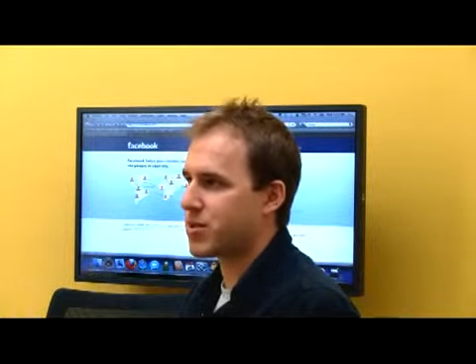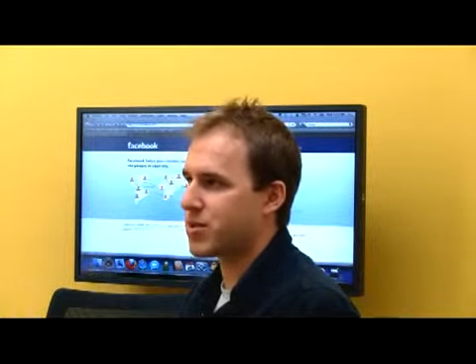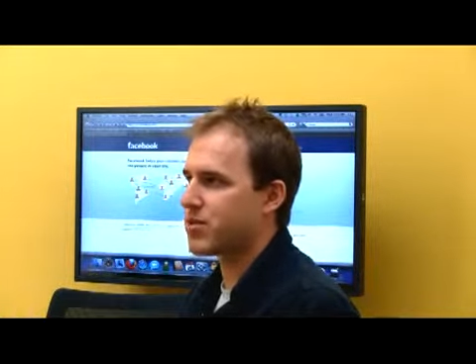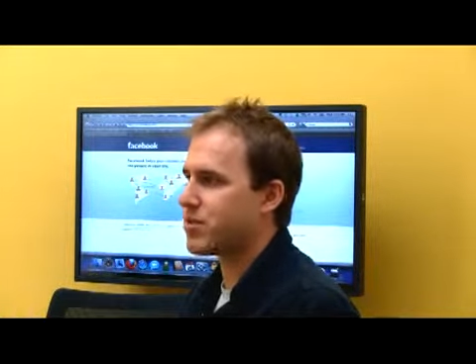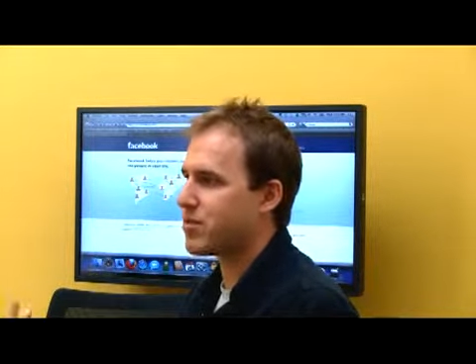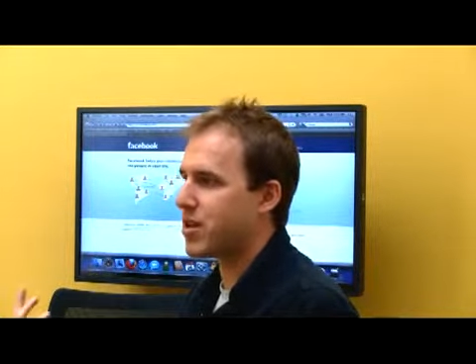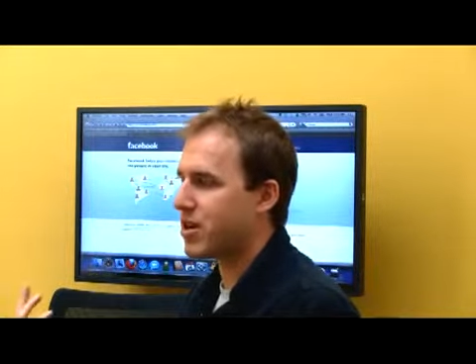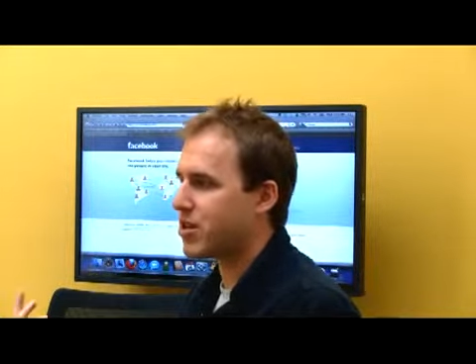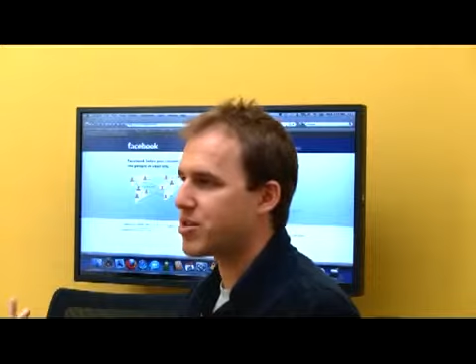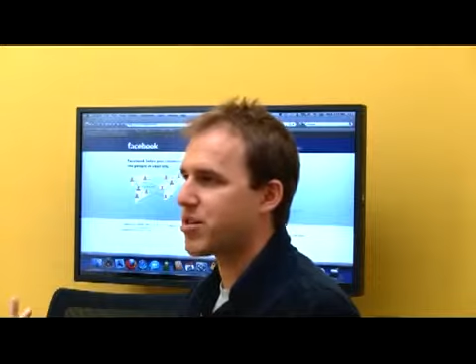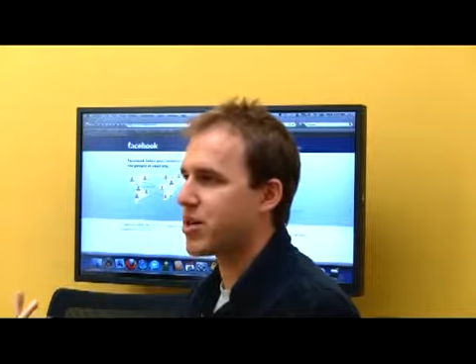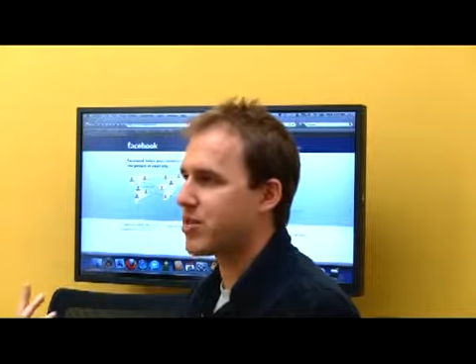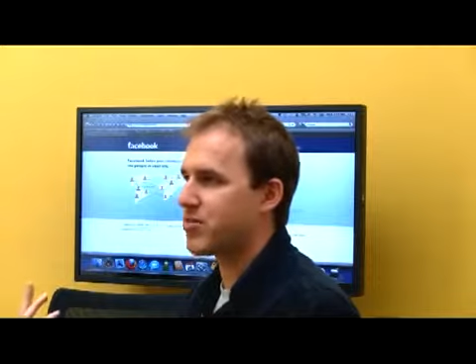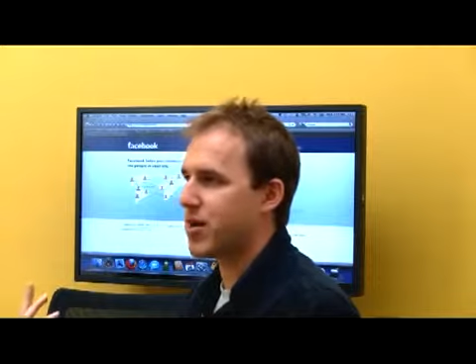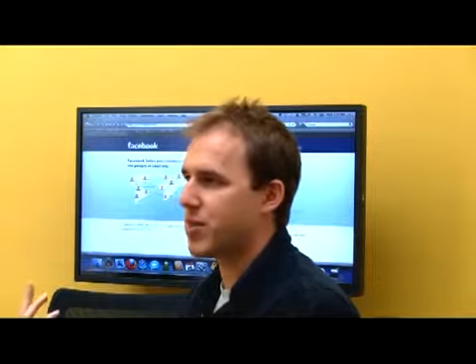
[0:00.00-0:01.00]
but they are
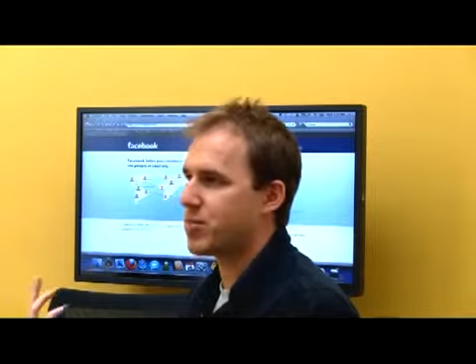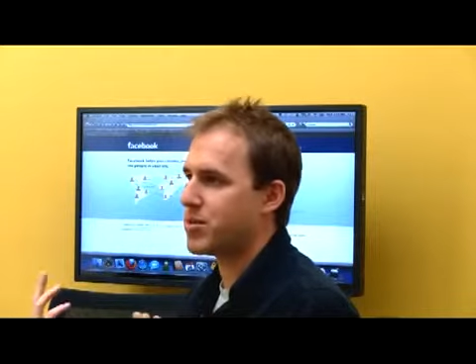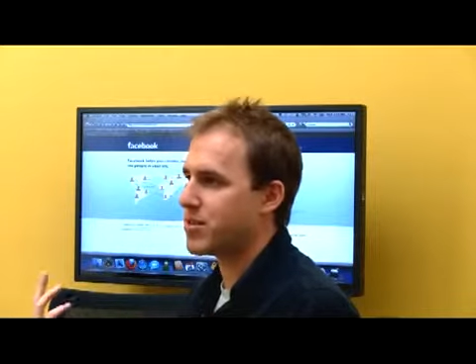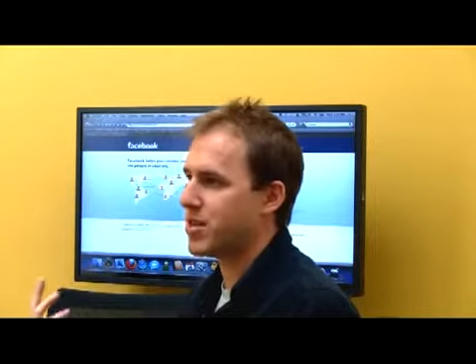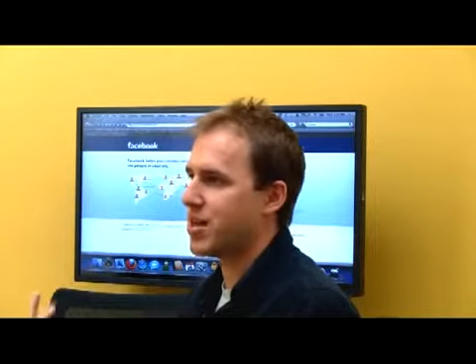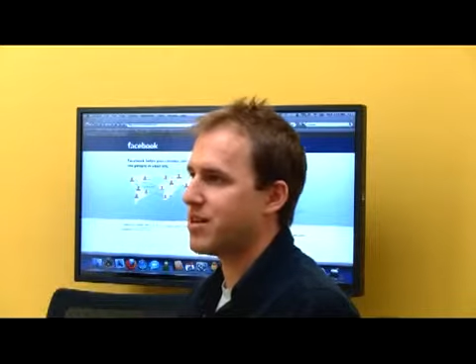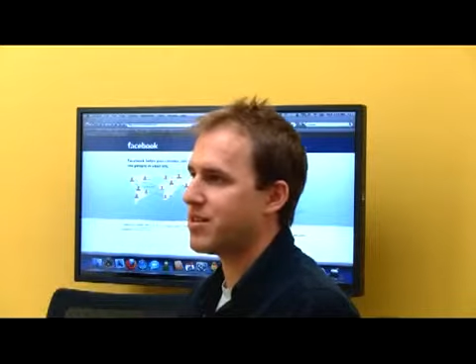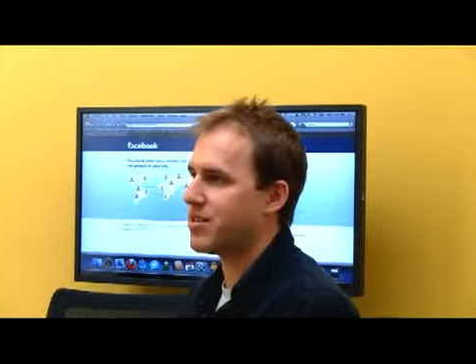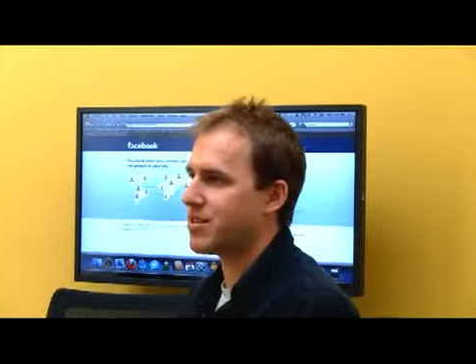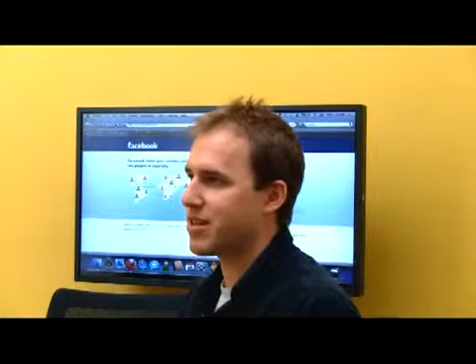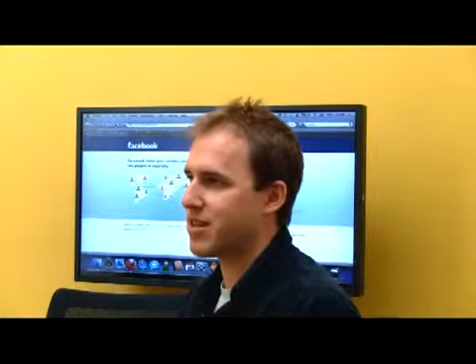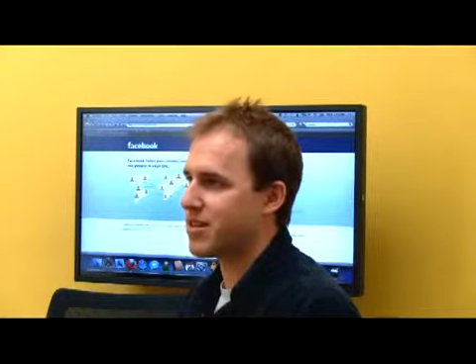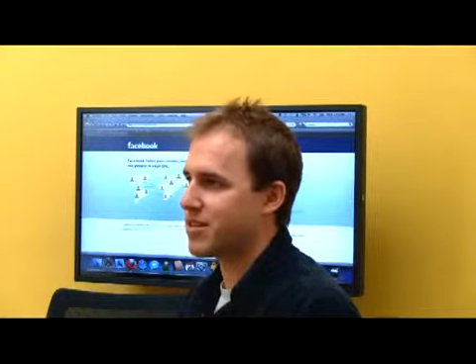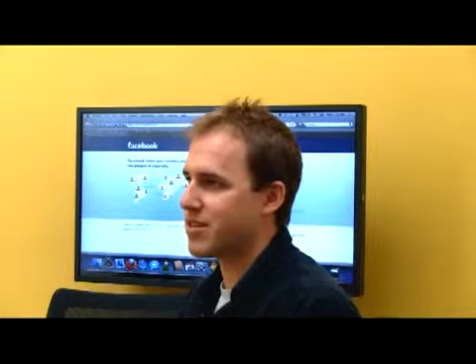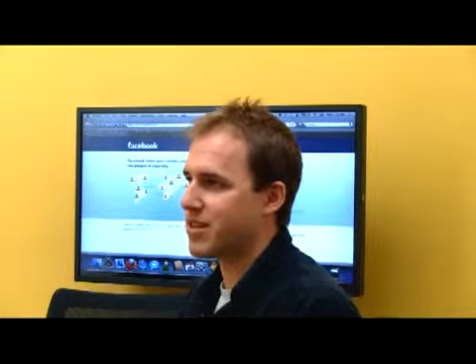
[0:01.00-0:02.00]
trying to represent
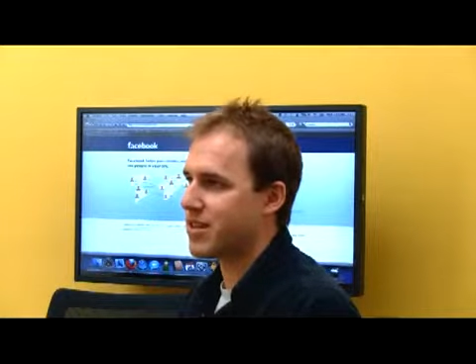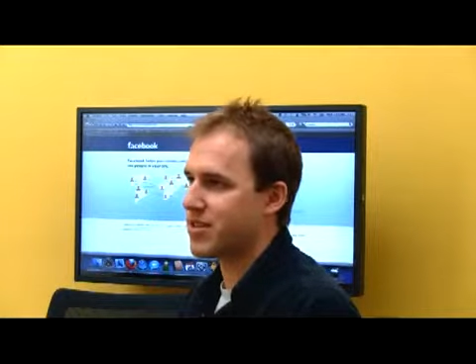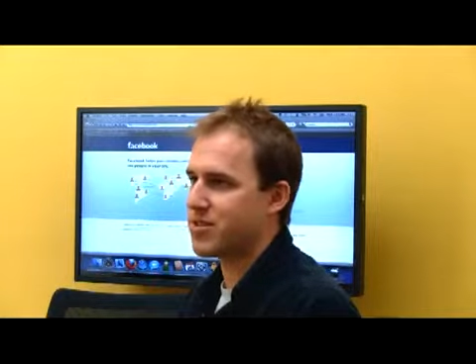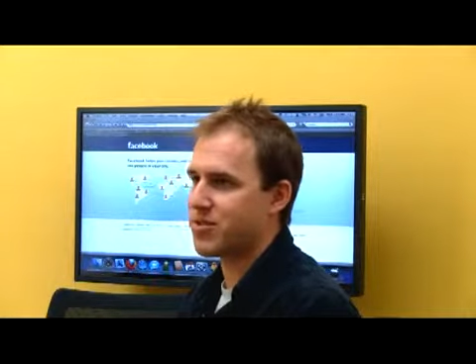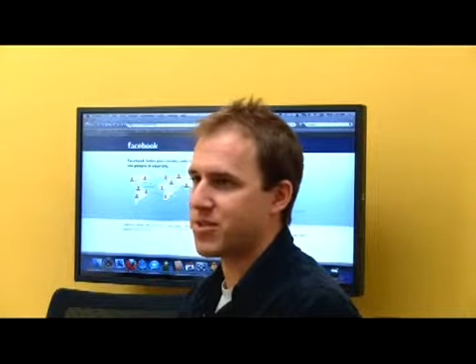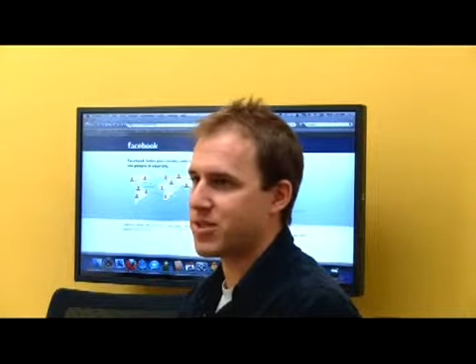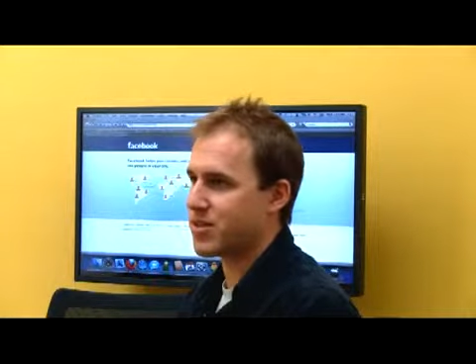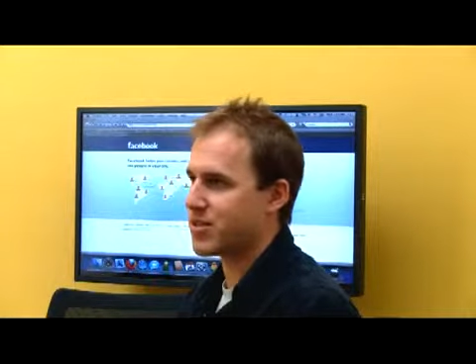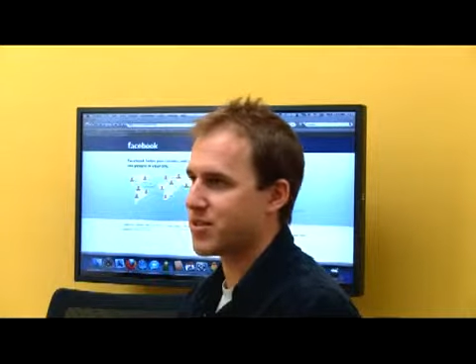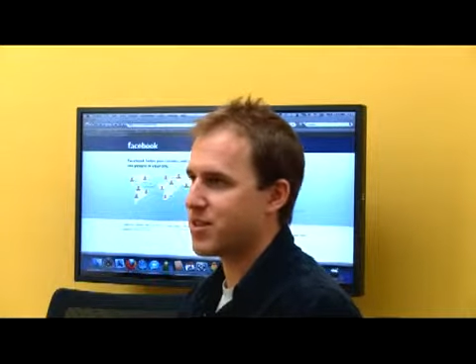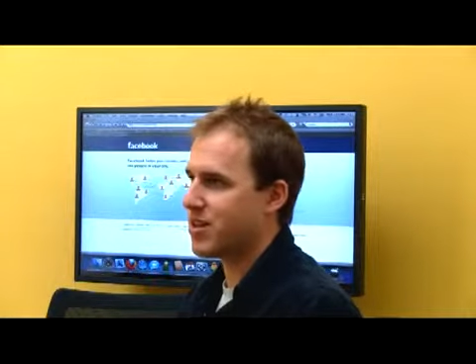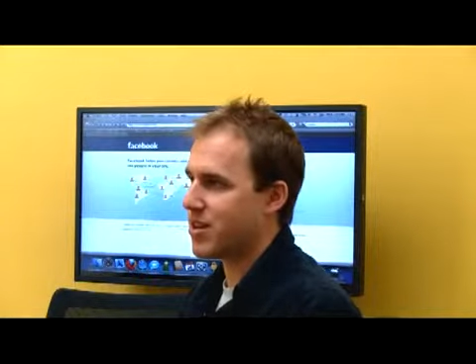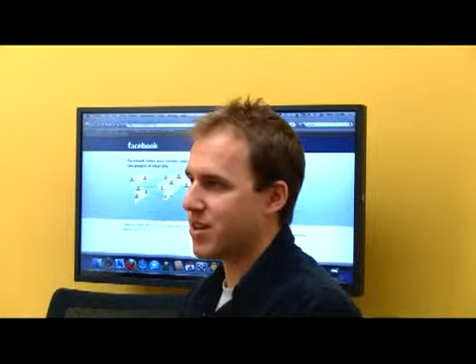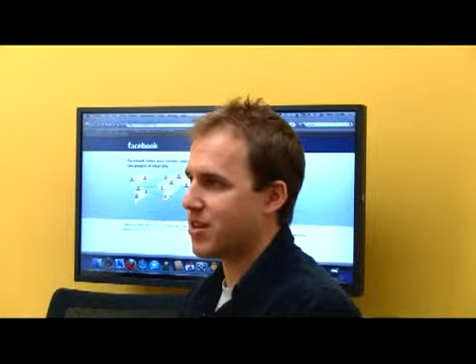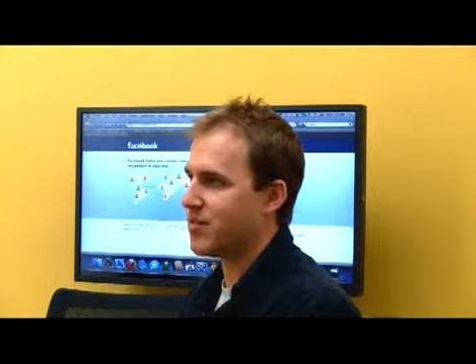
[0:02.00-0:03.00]
the
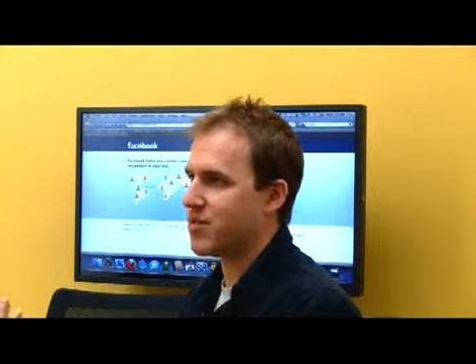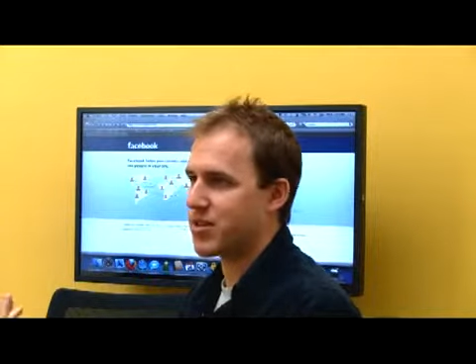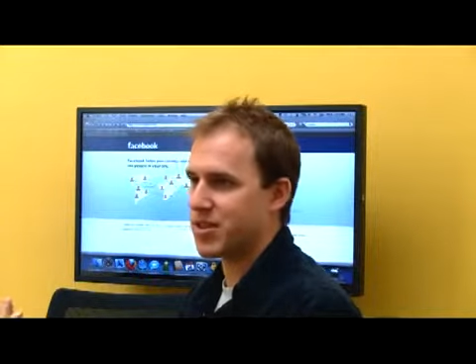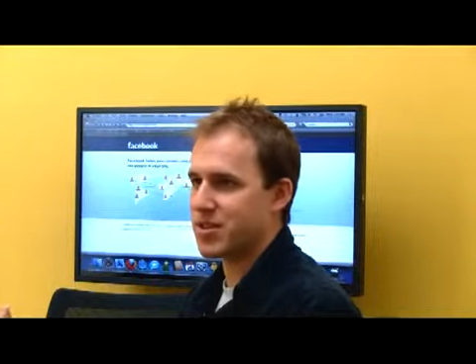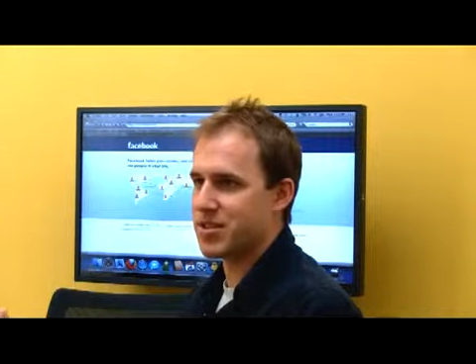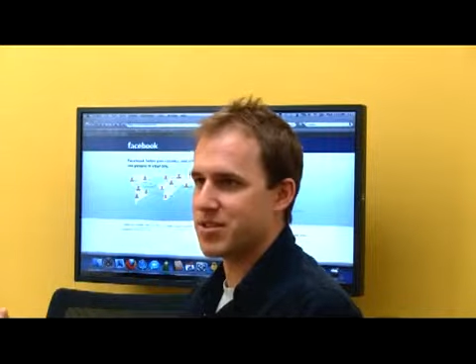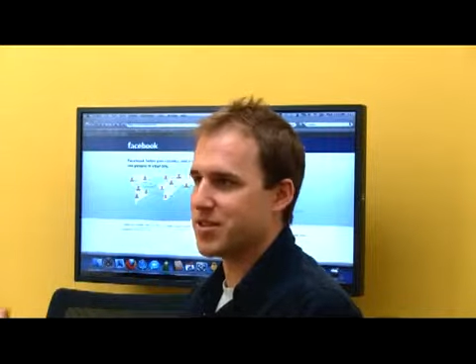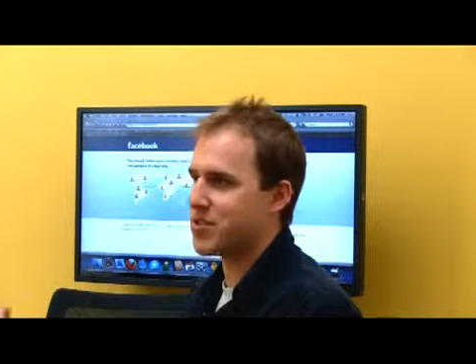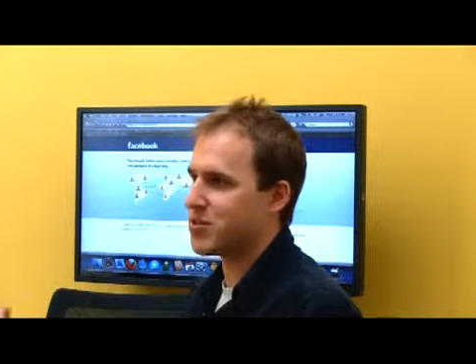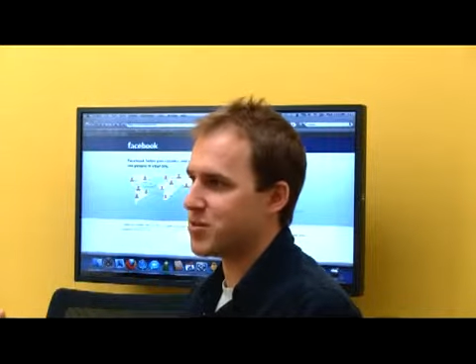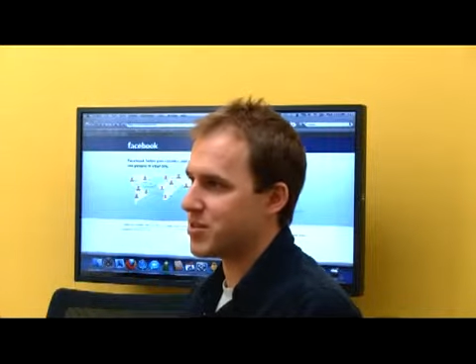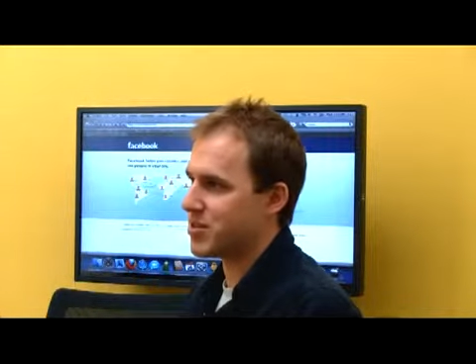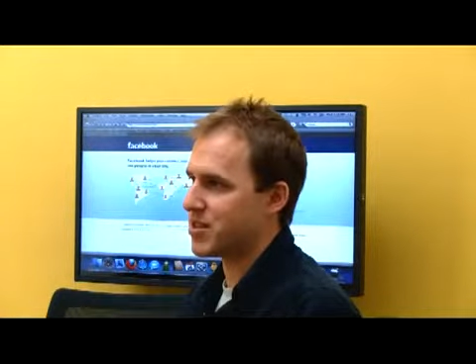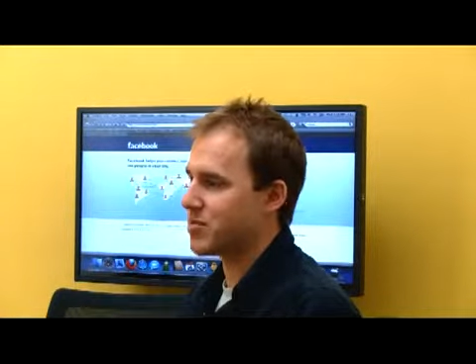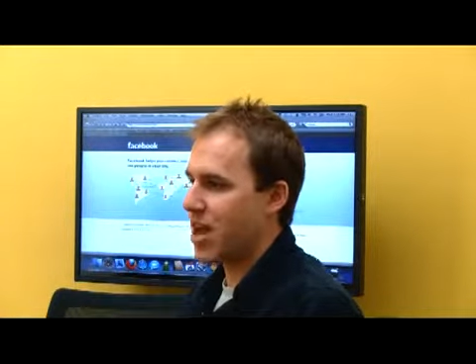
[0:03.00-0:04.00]
interests of their
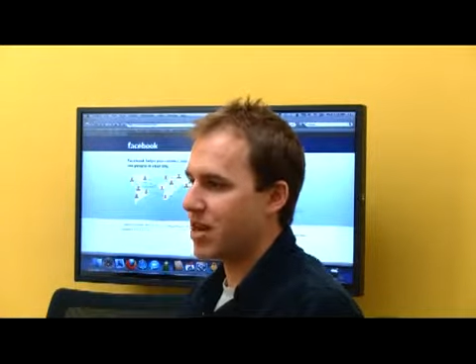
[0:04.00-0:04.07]
constituency.